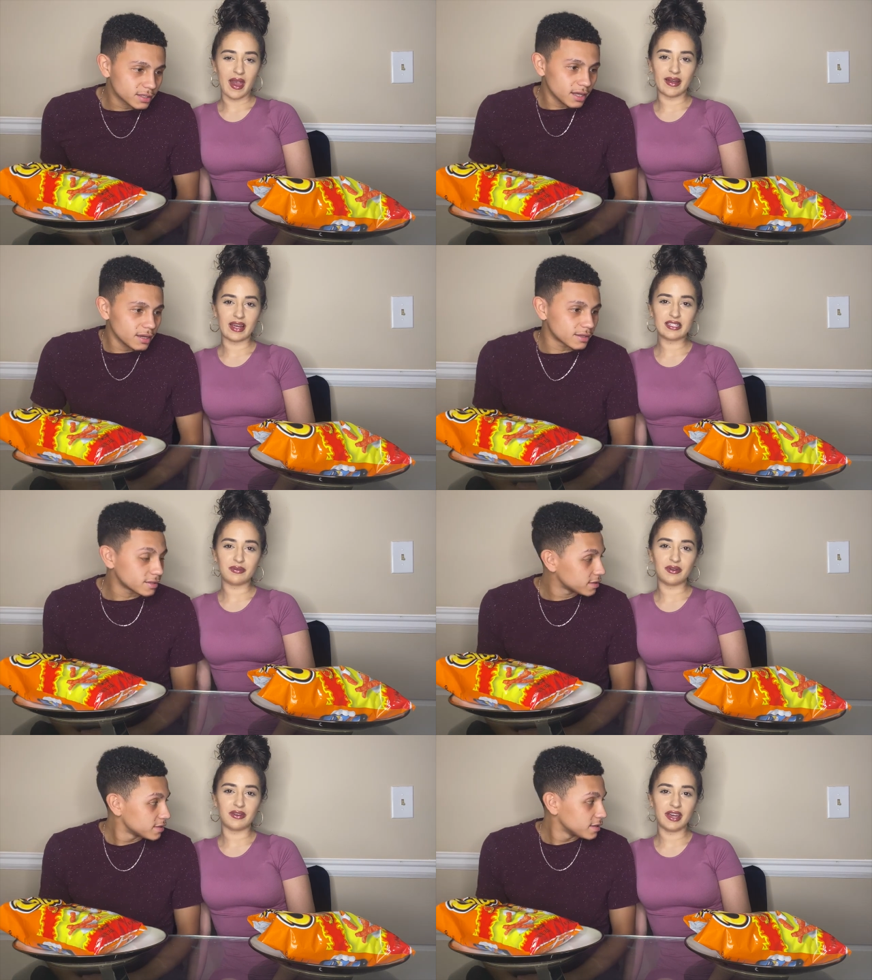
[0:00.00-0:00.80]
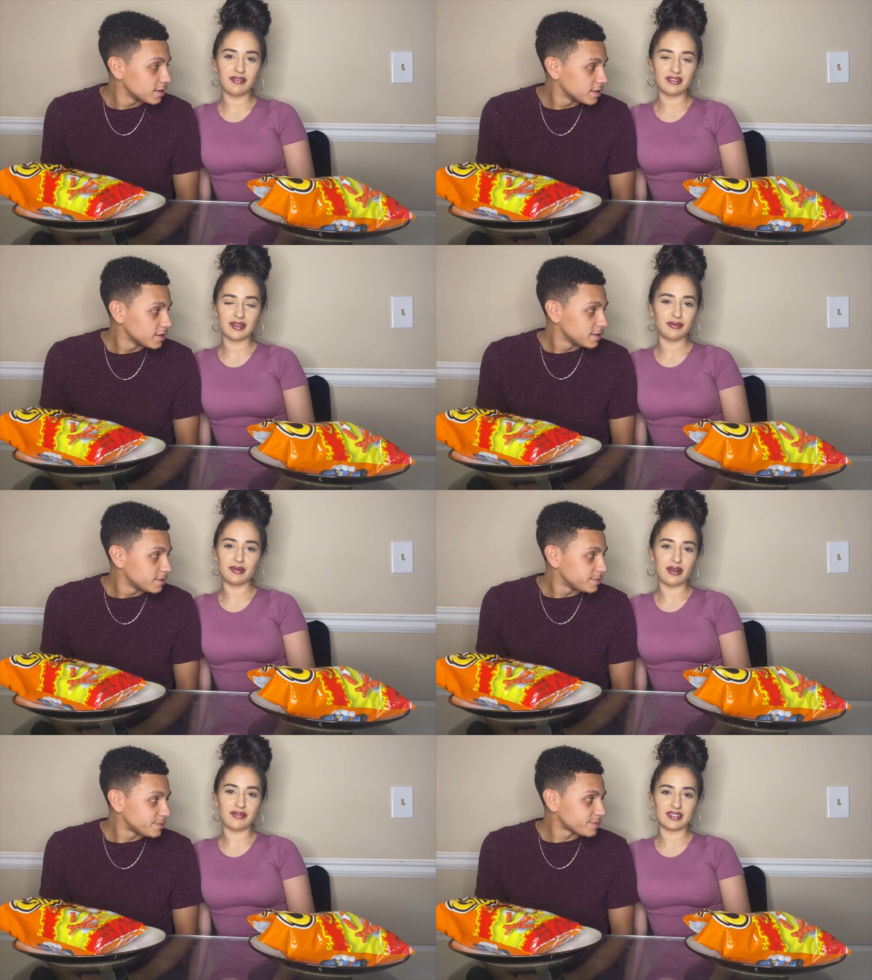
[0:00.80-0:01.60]
Speaker 1: I less. guess we're gonna count
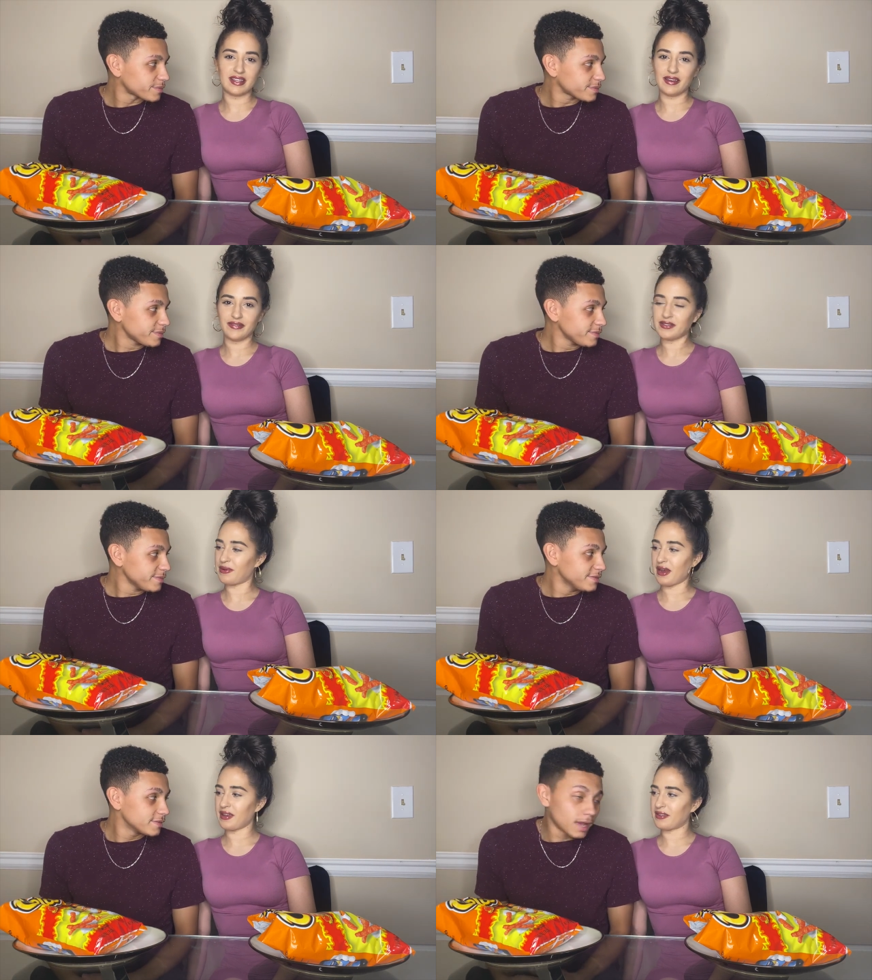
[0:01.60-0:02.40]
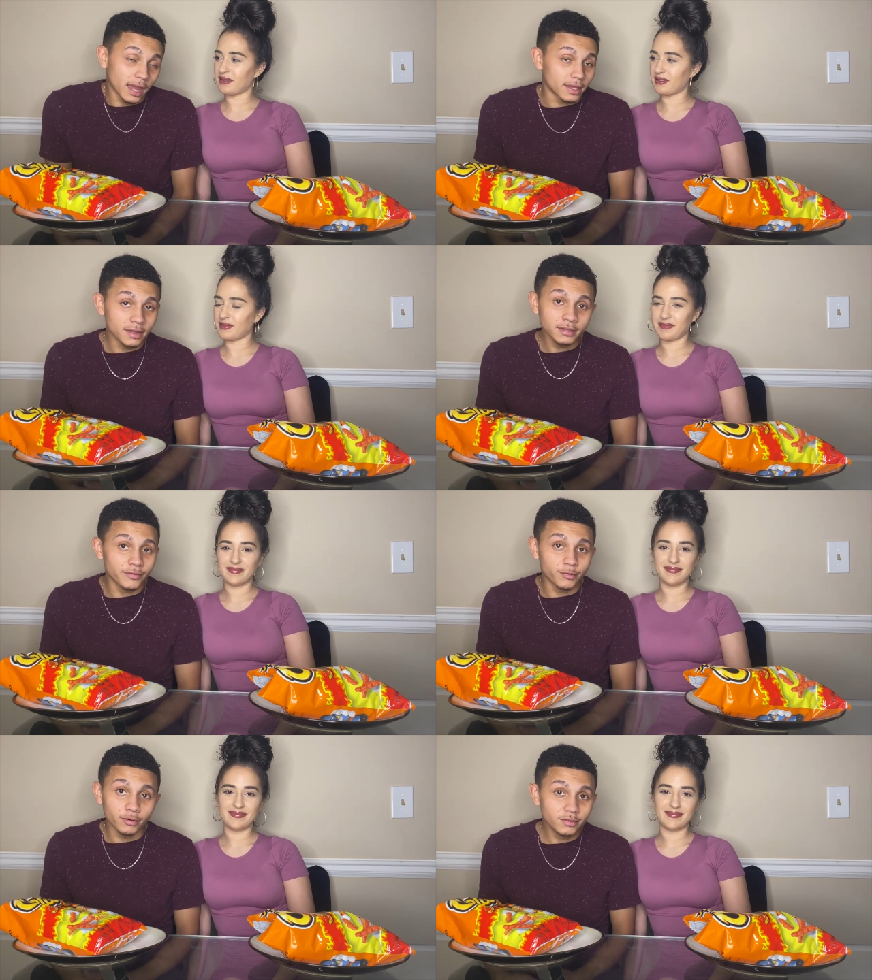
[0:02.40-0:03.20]
whatever's left, right?
Speaker 2: I guess, if you
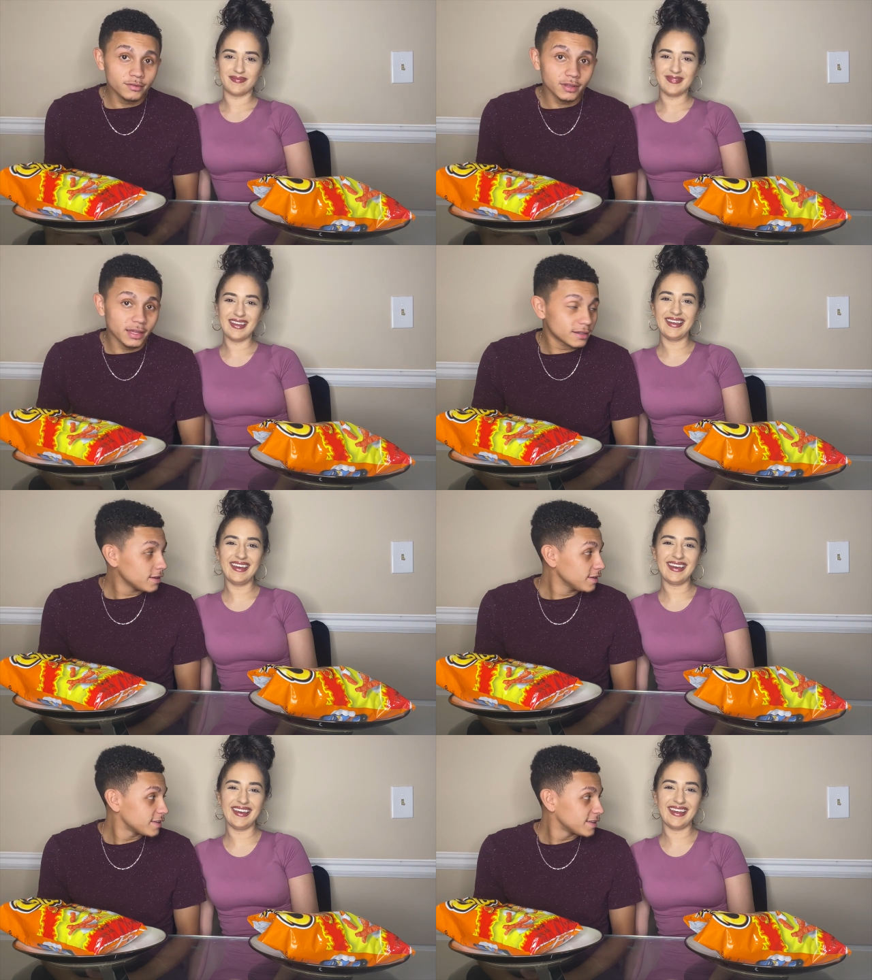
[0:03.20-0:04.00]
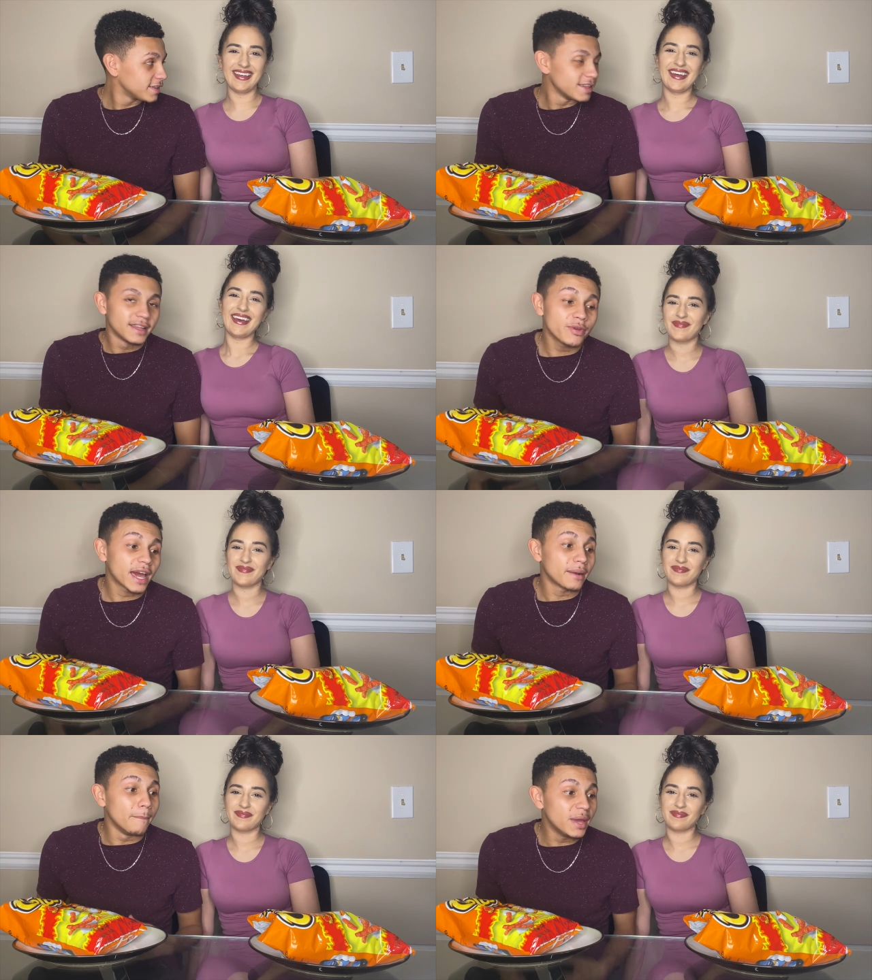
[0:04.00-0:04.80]
wanna do it like that. We got a
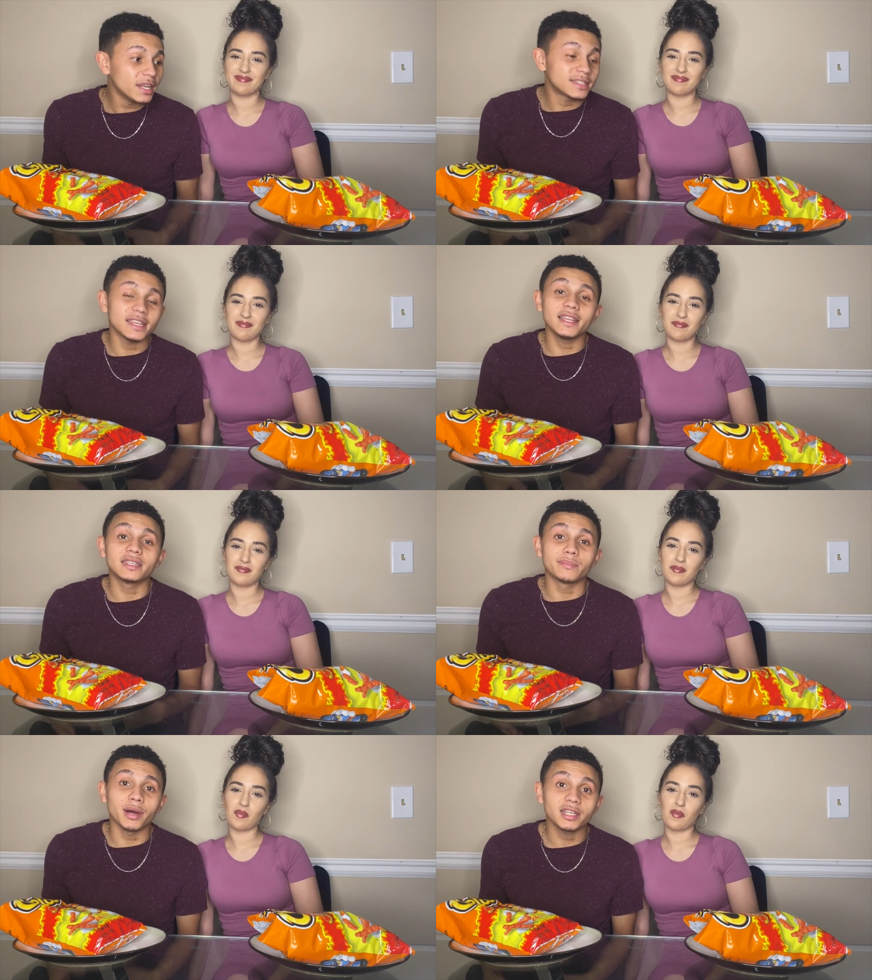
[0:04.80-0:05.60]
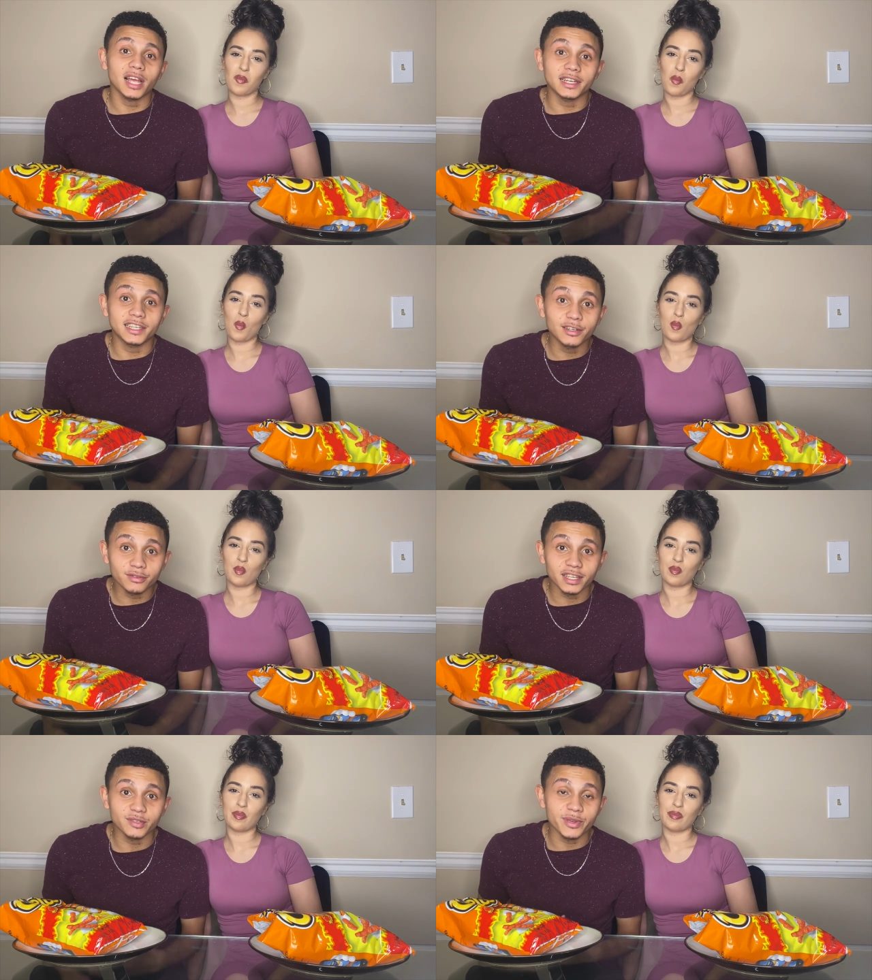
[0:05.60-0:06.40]
minute to eat as much hot Cheetos as
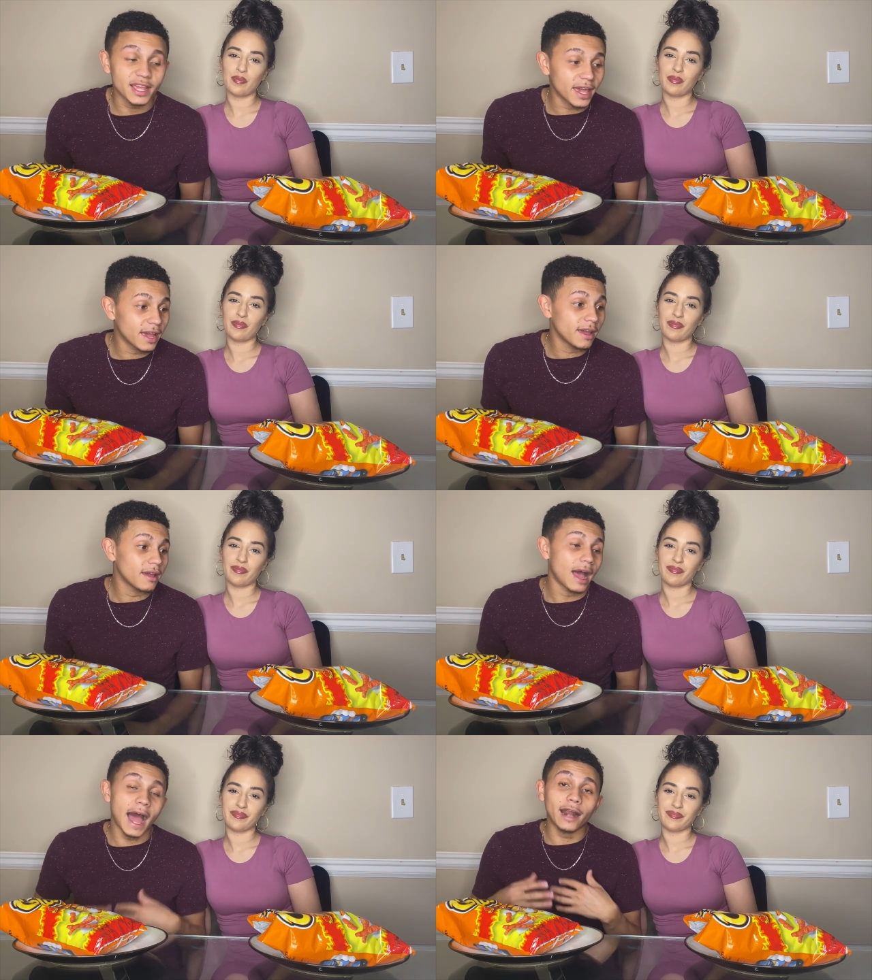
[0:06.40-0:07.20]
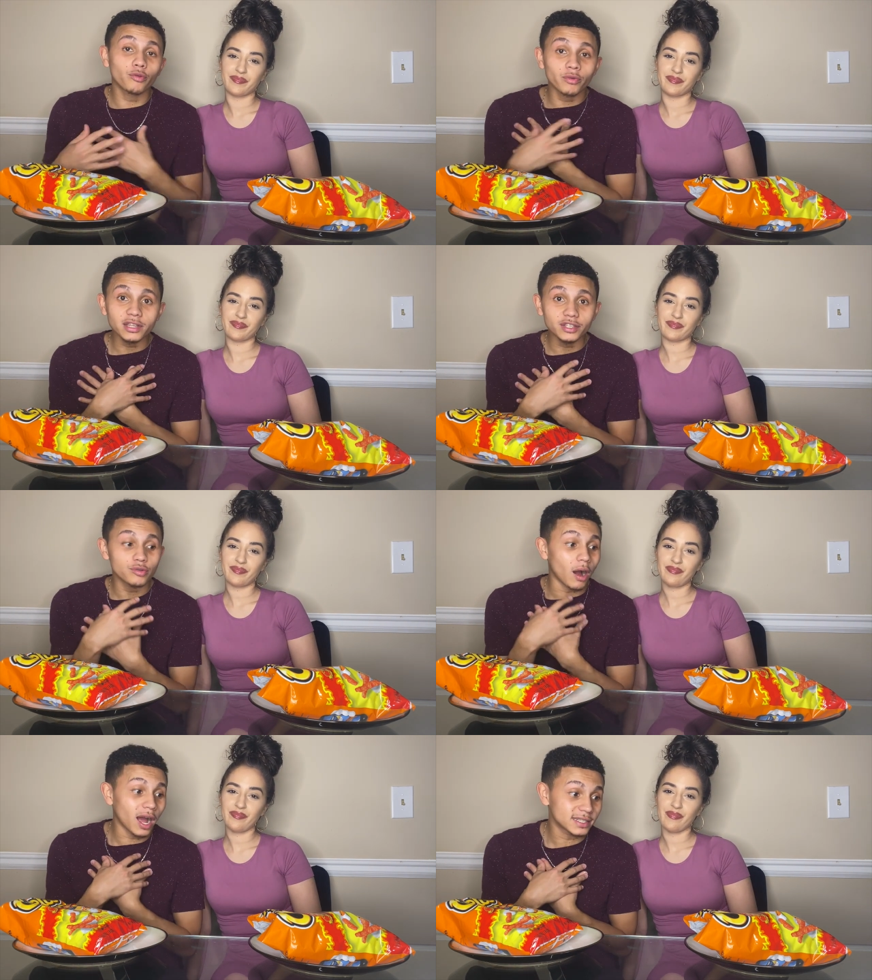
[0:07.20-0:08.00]
we can. I don't really do
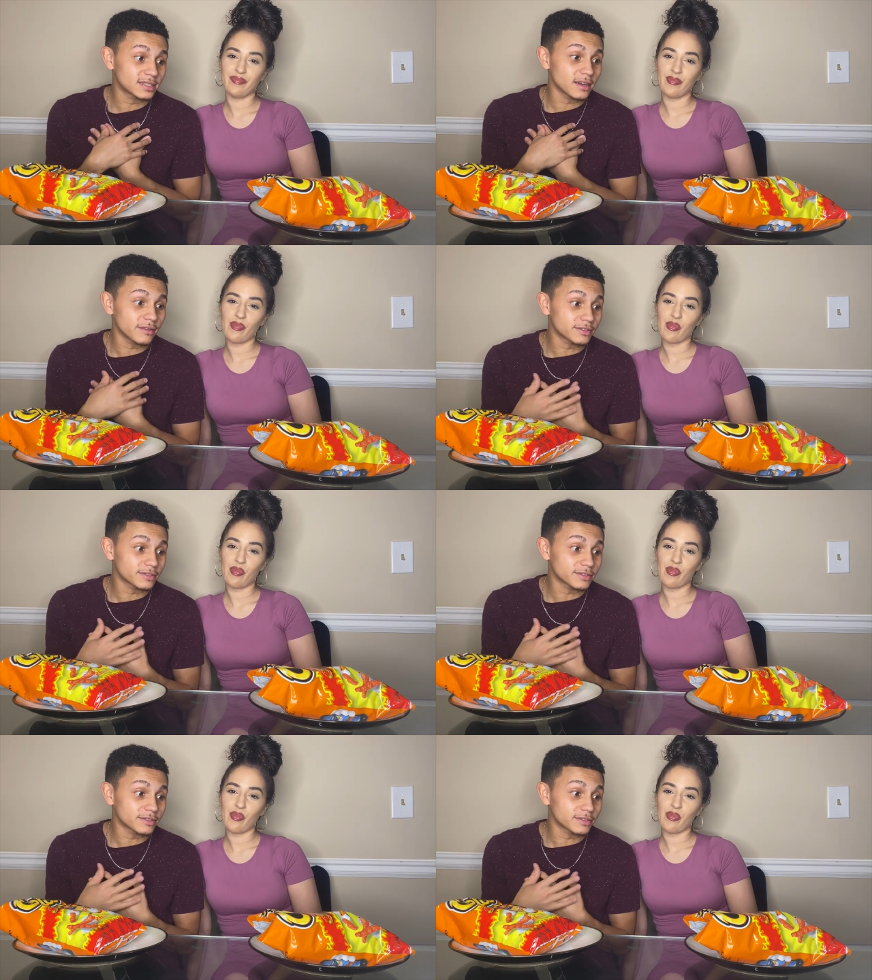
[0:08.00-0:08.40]
hot stuff,